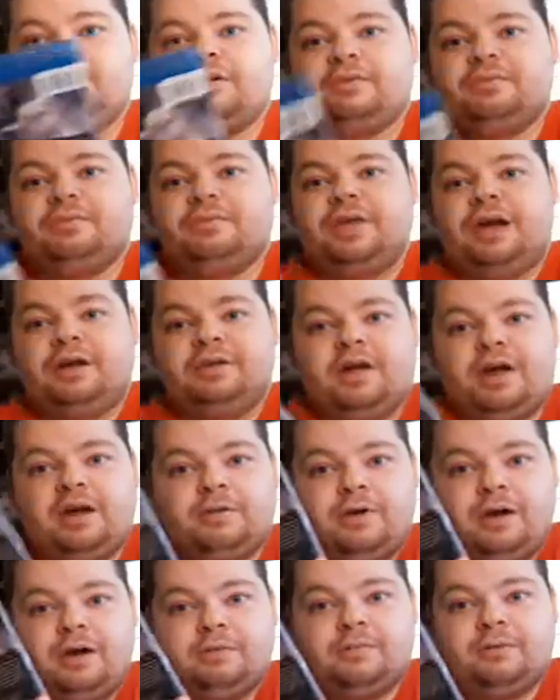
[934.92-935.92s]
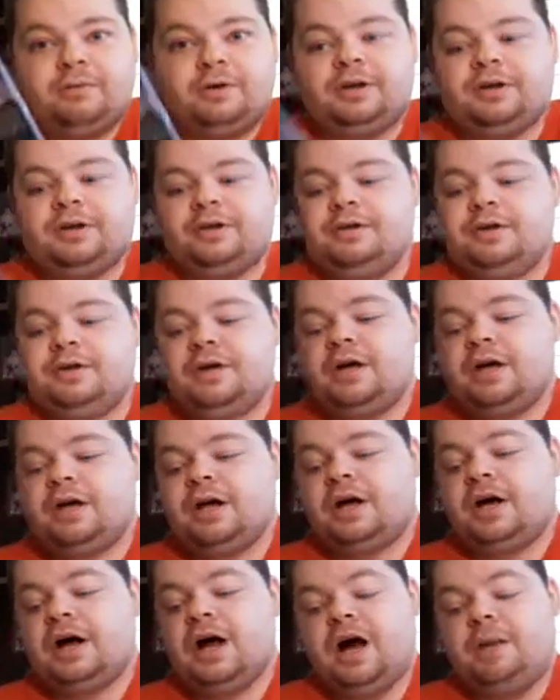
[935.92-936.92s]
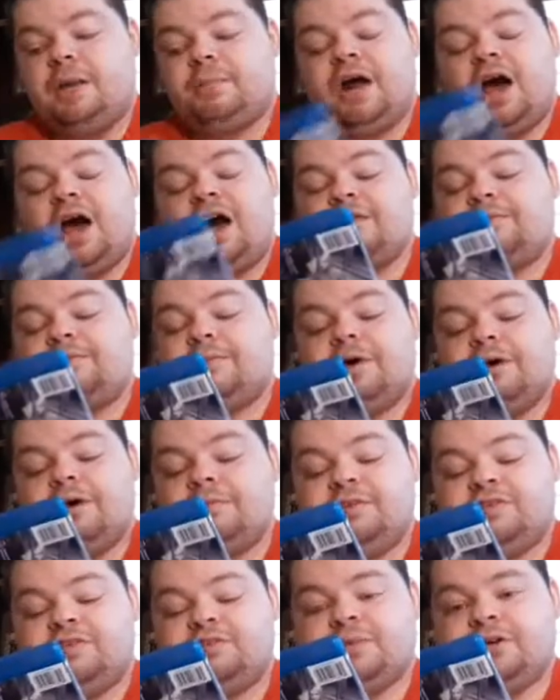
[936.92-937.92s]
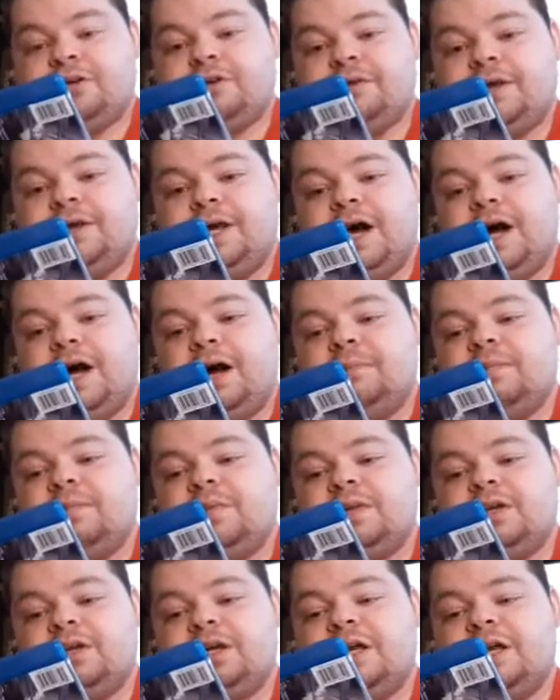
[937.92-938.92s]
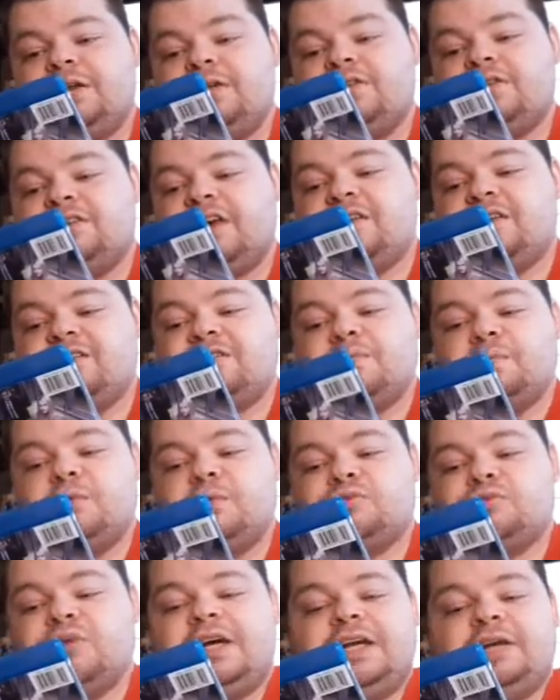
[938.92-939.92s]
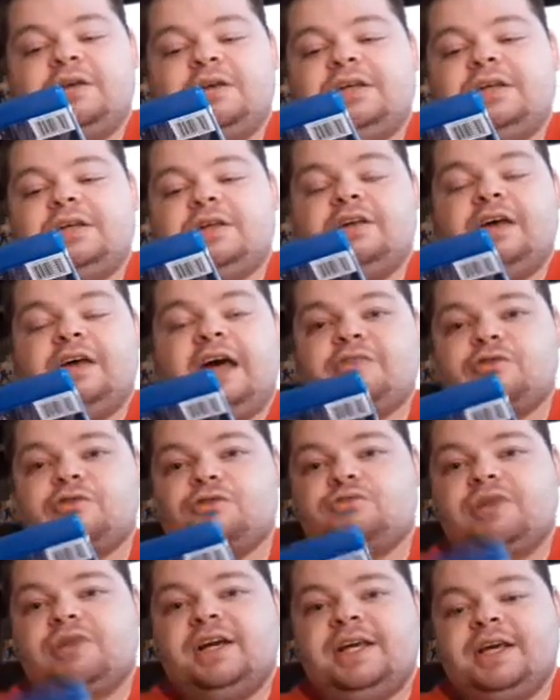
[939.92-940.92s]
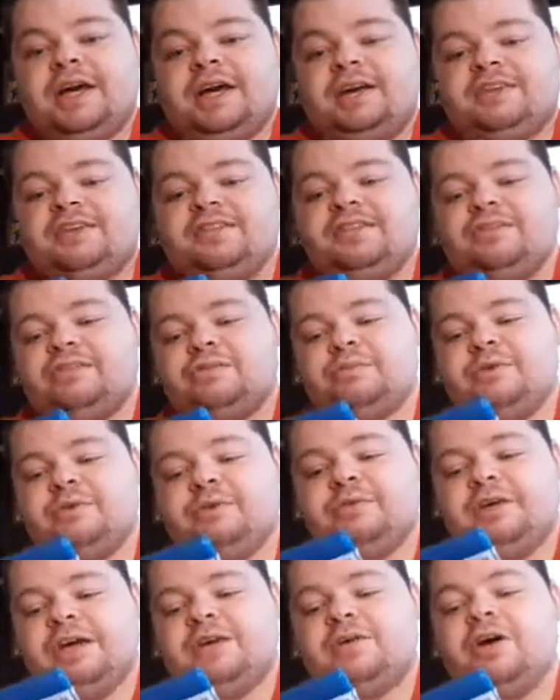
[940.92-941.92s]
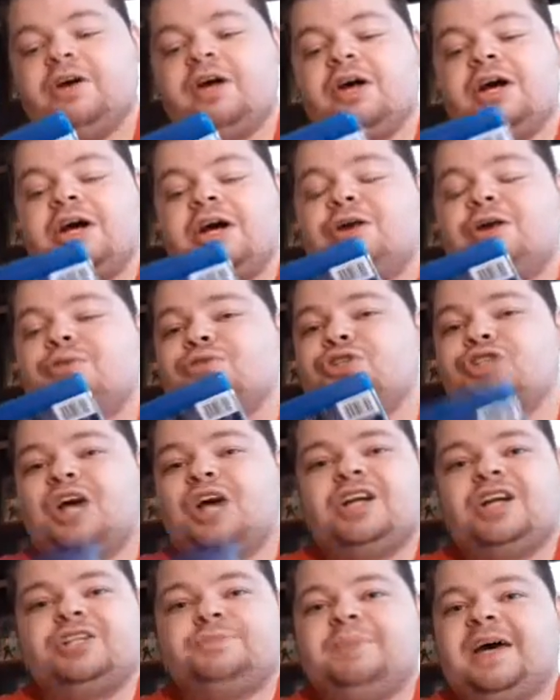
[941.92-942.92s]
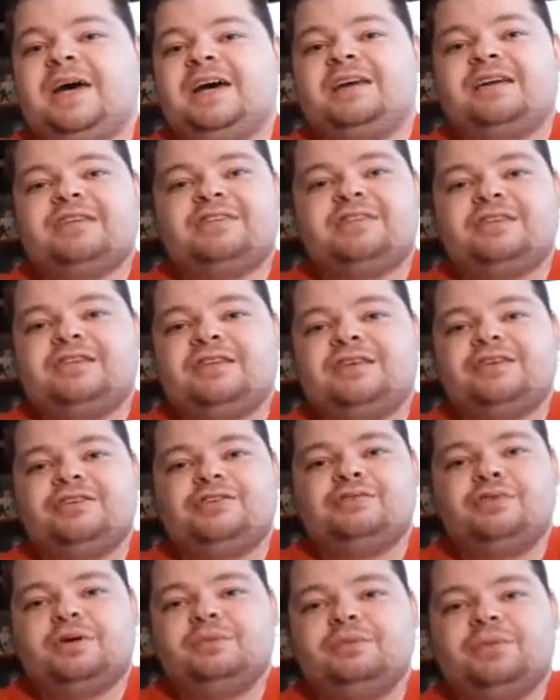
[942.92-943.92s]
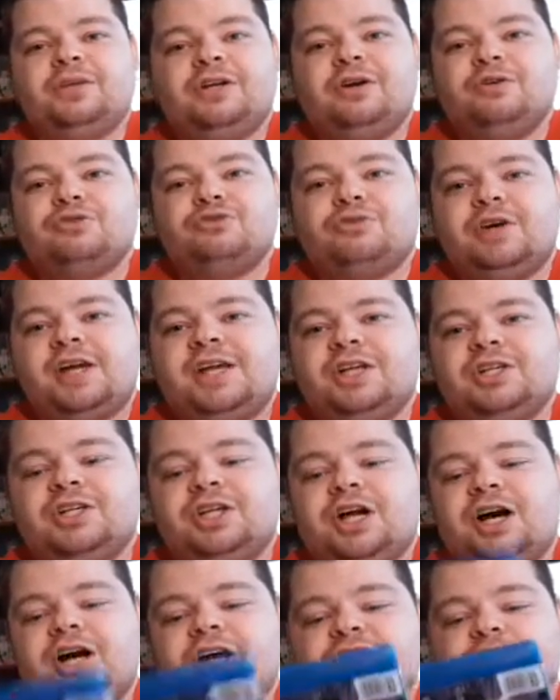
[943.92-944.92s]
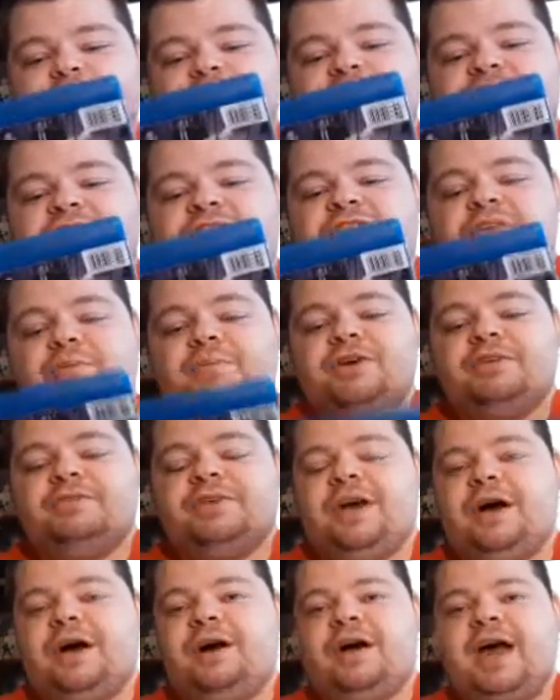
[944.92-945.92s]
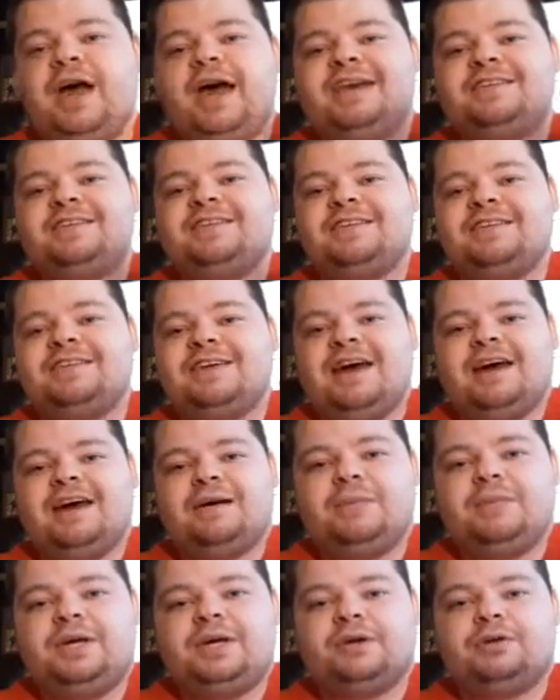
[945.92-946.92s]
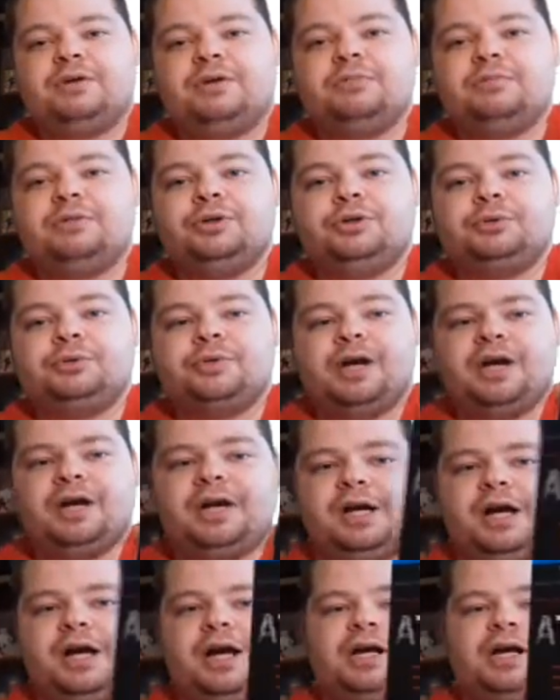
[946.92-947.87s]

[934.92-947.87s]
of now that I've upgraded. But I've loved this movie, and this has a great cast in this movie. Josh Peck is in this from, Drake and Josh, but this is the movie ATM here on Blu-ray.